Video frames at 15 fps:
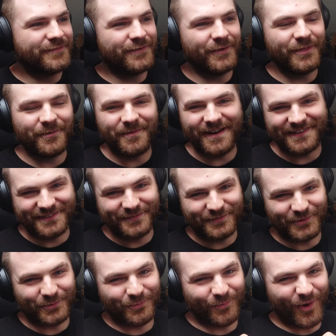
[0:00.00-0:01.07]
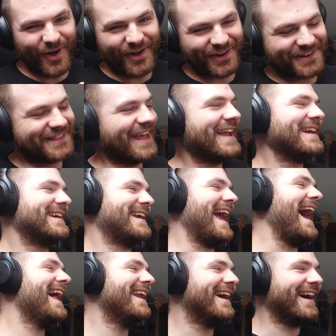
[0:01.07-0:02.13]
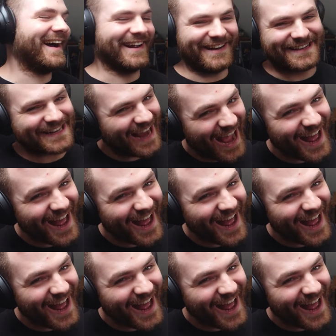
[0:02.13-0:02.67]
For the rest of your work day. Kana!